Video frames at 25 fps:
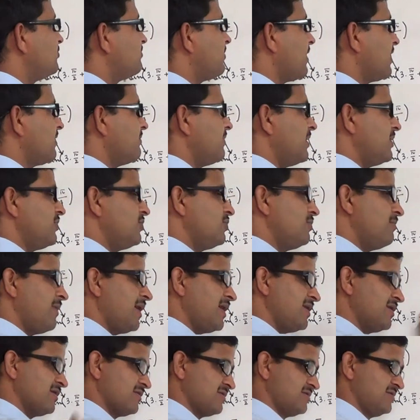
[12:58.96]
pi by 2
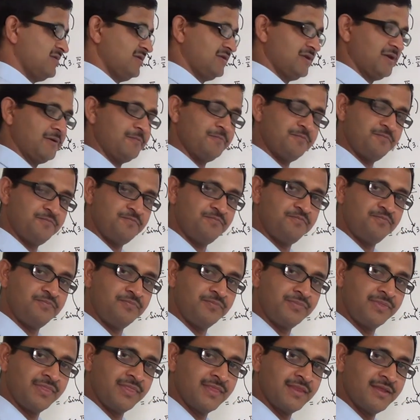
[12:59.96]
minus theta.
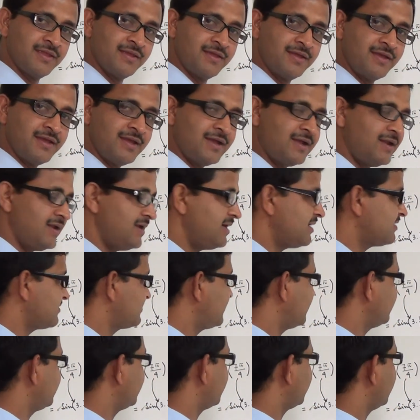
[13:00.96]
Let's
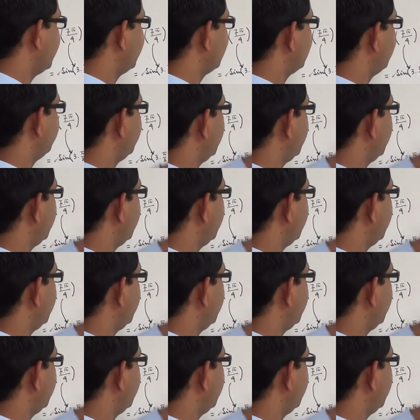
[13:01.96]
take the case of